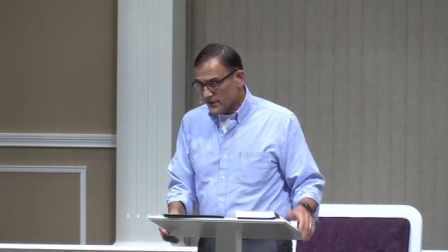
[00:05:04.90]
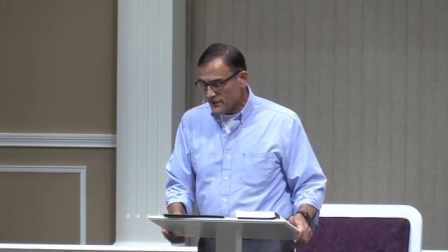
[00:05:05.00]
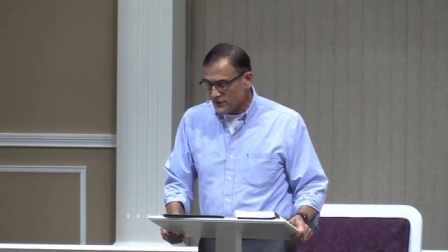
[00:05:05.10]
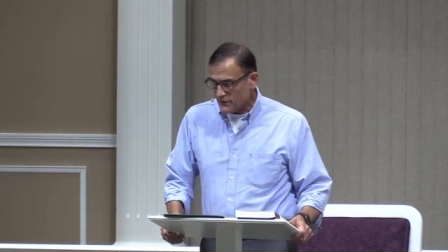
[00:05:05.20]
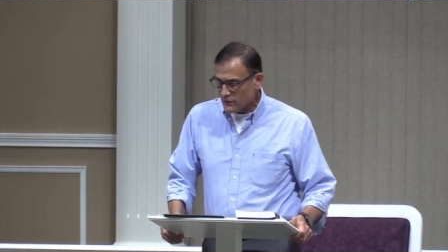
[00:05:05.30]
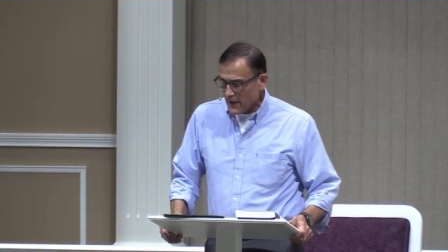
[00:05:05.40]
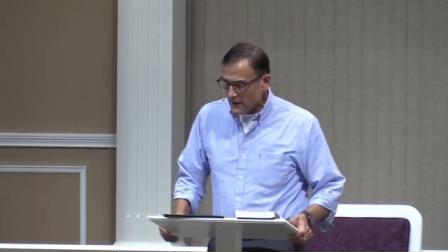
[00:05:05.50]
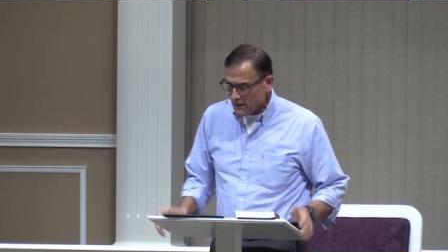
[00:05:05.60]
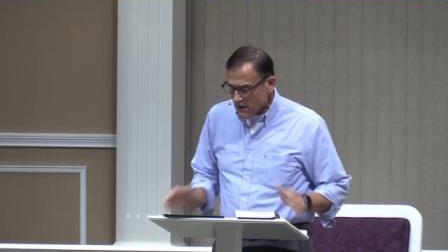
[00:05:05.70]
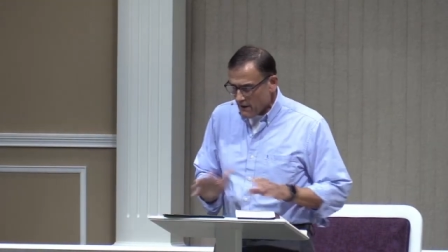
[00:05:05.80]
is to try
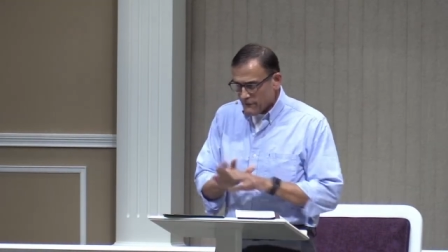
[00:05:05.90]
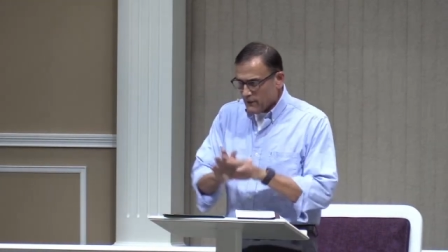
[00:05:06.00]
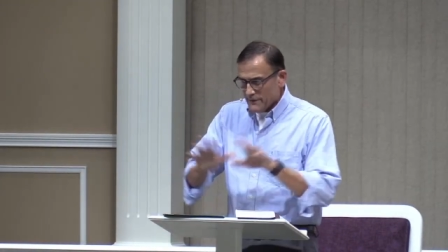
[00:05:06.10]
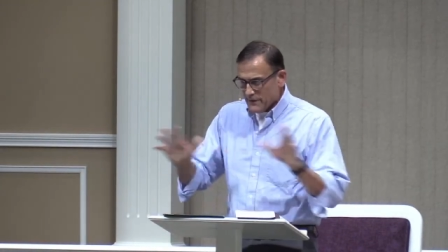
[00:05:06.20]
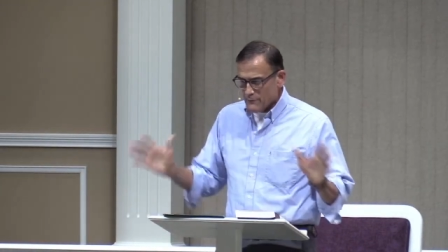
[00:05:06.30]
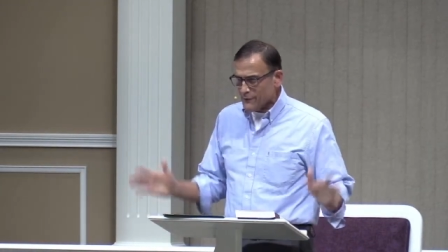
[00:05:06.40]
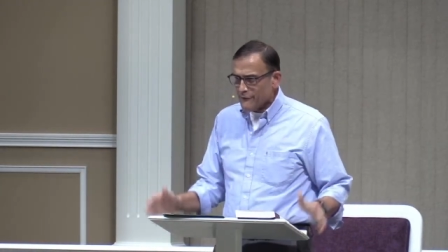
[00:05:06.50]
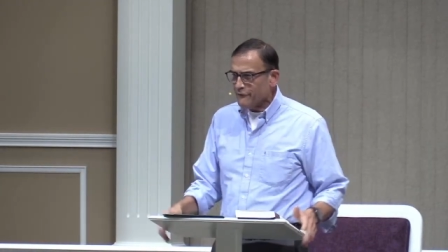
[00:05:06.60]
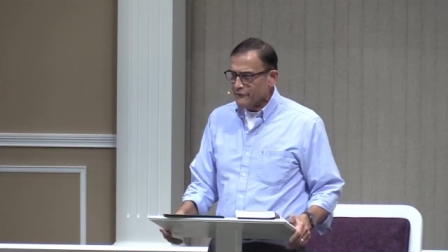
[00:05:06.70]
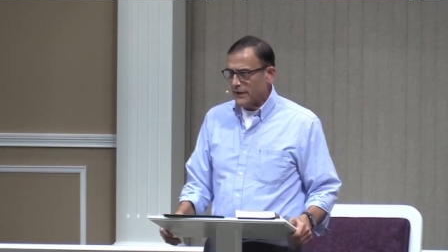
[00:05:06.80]
to cover a number
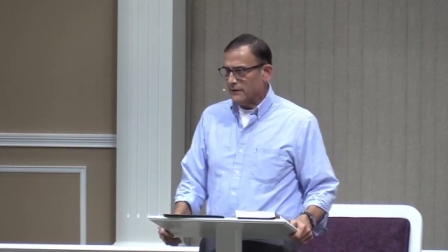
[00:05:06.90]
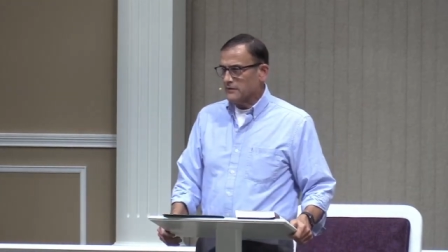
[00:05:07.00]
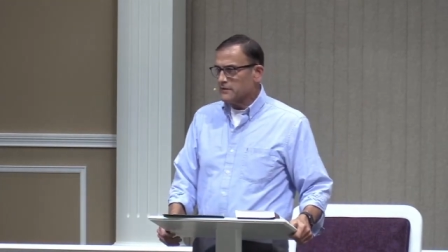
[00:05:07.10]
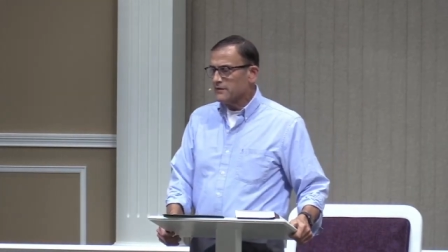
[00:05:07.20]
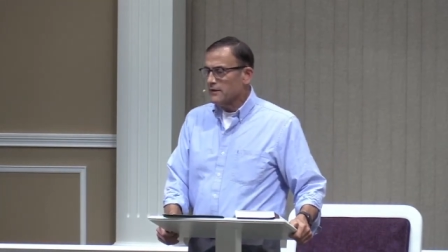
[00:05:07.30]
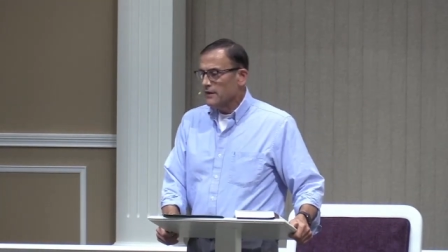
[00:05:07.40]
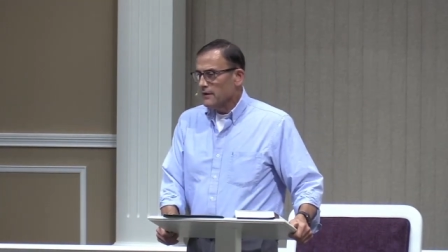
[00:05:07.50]
of things